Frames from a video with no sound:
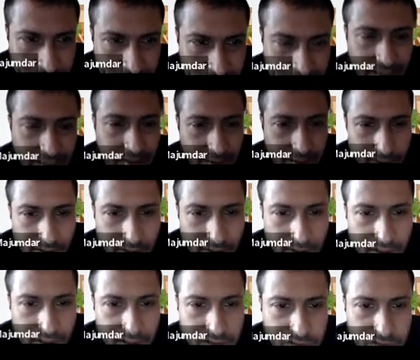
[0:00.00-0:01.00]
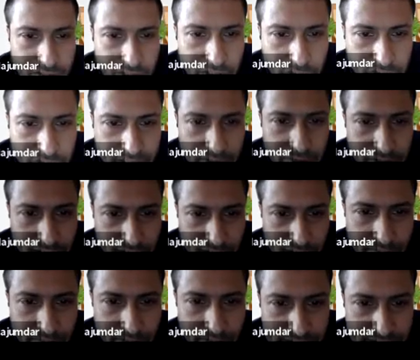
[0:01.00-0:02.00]
Vj. So we need to check whether
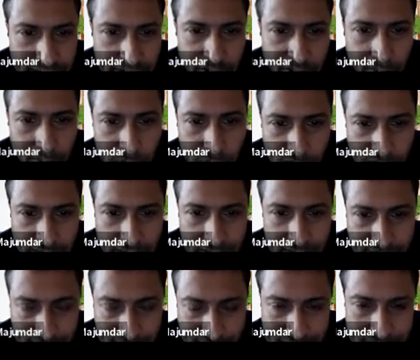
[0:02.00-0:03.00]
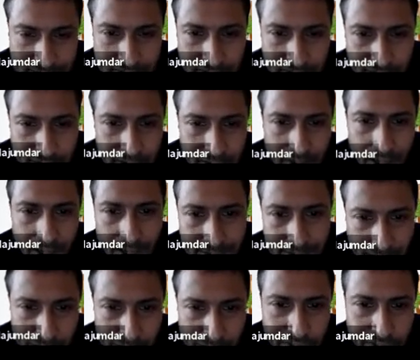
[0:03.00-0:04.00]
Vj WL exists. And that